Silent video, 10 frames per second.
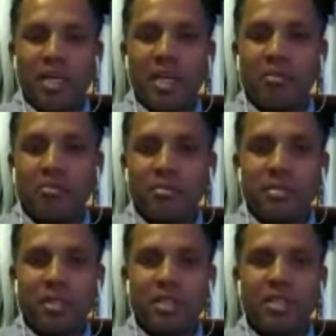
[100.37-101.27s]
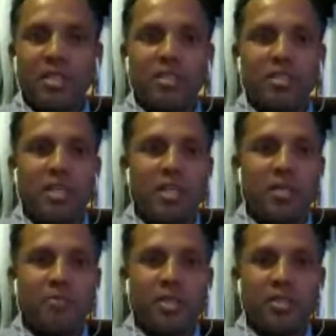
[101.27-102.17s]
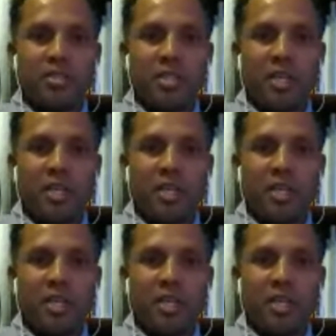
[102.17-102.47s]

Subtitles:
me ping him and see if he is